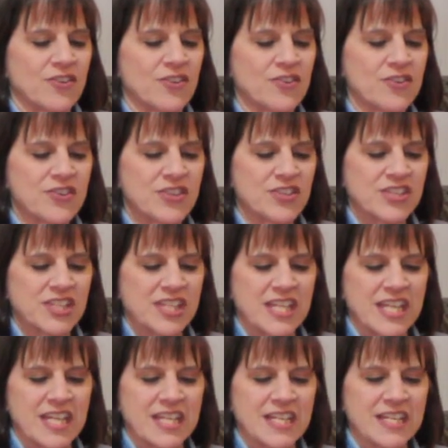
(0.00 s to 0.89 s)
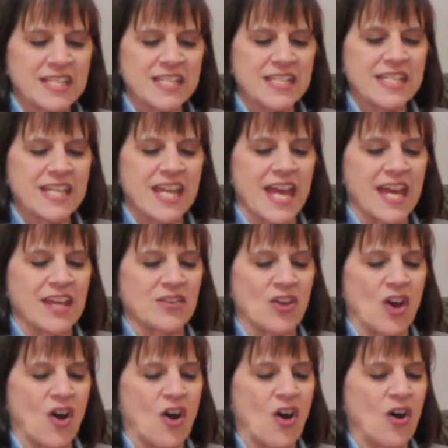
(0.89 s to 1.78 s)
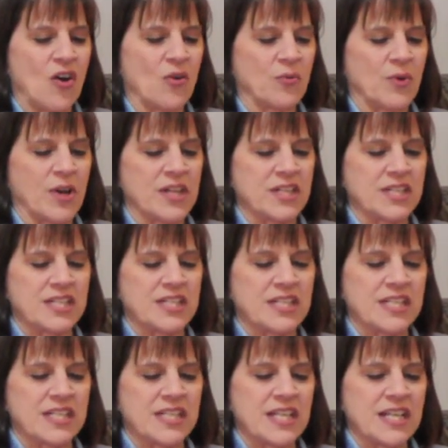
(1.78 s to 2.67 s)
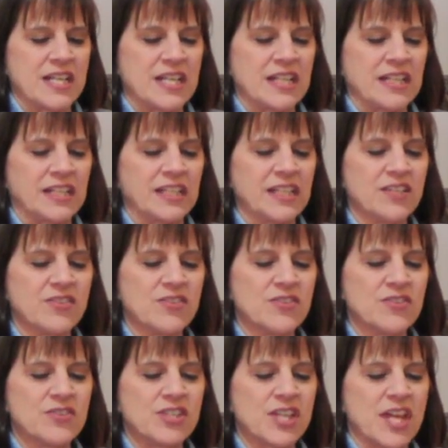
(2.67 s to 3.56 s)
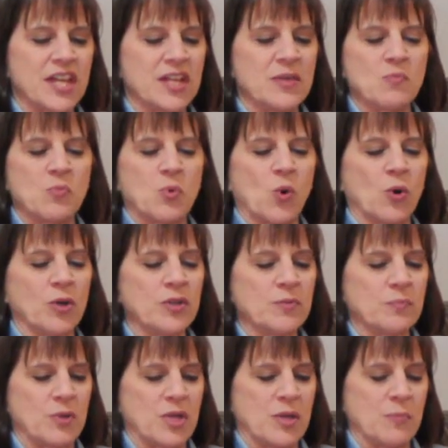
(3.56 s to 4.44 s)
Earth's kings and all races, leaders and important